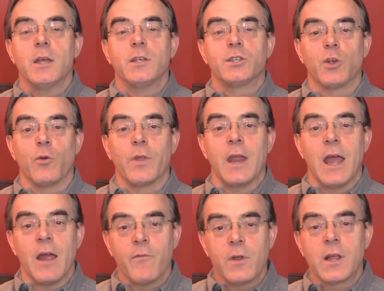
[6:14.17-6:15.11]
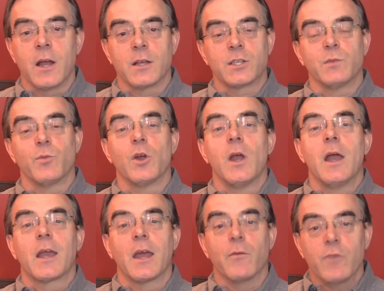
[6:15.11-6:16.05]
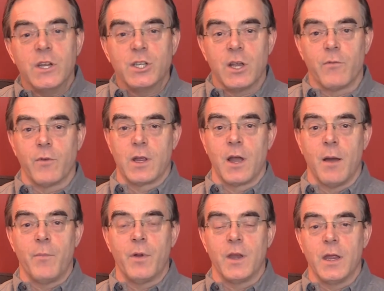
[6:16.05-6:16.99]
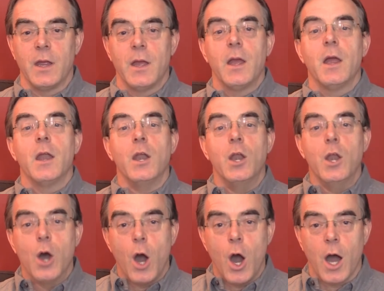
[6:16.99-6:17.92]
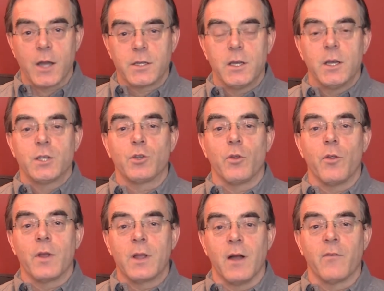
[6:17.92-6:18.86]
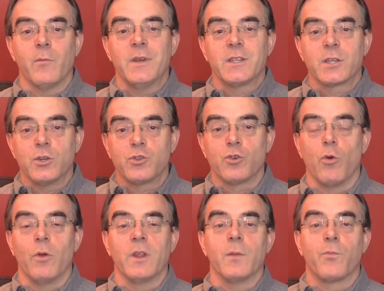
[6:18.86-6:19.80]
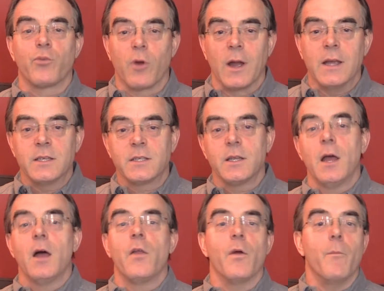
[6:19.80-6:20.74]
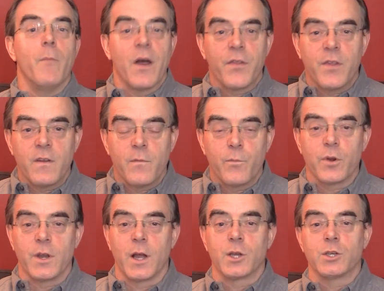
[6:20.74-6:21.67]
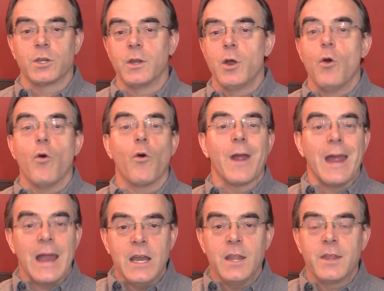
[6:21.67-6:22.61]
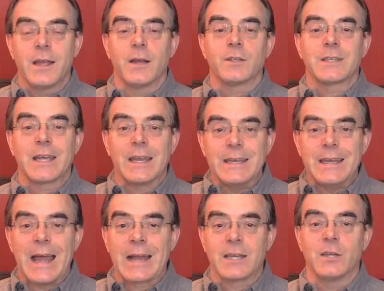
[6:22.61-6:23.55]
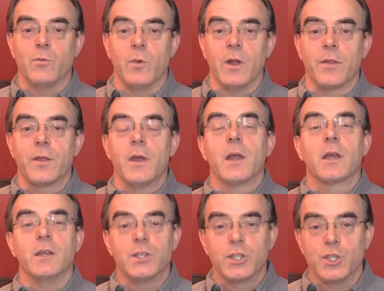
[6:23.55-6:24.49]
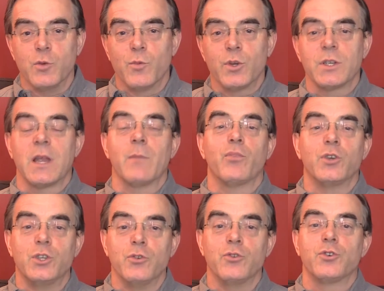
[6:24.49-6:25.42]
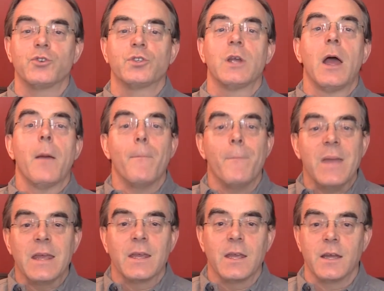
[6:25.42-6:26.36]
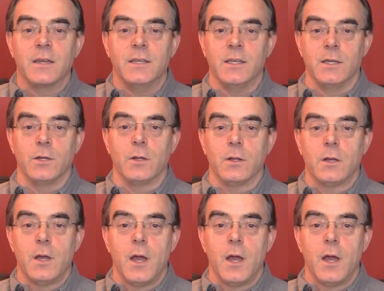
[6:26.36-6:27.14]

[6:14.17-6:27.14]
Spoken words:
so that every customer can reach every company, not so that the government is controlling the price, the method of production, or anything else connected with consumers and producers making a deal.